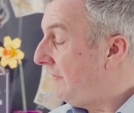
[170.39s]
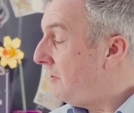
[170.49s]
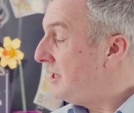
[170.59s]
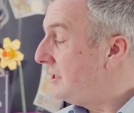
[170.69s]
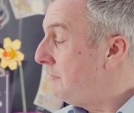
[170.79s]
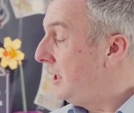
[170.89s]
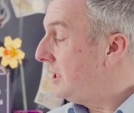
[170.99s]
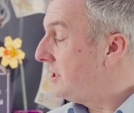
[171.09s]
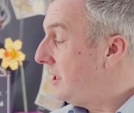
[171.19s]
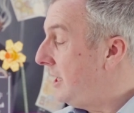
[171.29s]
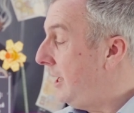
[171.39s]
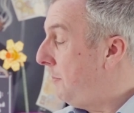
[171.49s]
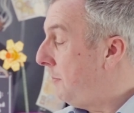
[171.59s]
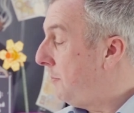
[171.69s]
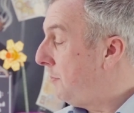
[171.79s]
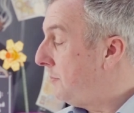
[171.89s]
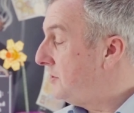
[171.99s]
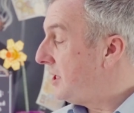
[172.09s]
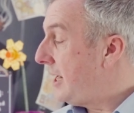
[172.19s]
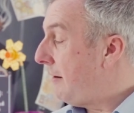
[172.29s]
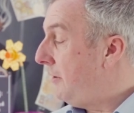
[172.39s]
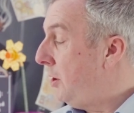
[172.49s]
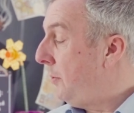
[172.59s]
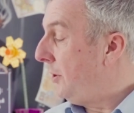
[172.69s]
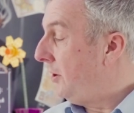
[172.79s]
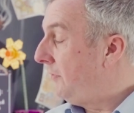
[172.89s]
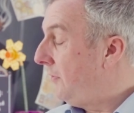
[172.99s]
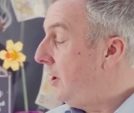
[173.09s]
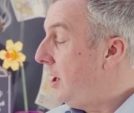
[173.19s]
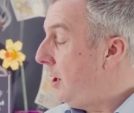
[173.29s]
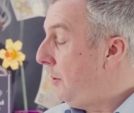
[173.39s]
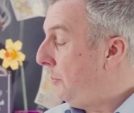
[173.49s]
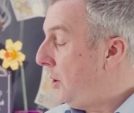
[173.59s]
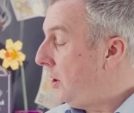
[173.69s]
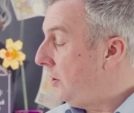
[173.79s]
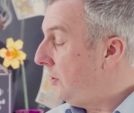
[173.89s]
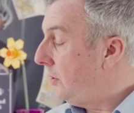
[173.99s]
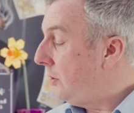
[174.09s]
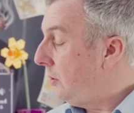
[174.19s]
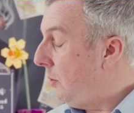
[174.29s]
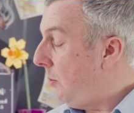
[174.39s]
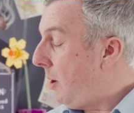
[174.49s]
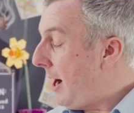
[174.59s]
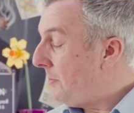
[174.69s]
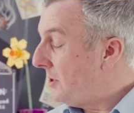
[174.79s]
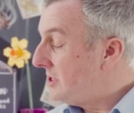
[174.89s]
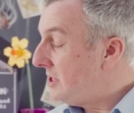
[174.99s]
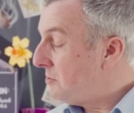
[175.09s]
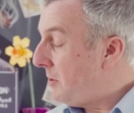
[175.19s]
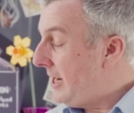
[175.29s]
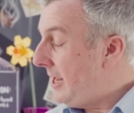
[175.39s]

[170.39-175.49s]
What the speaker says: Very similar to the scenario above, but what happens is when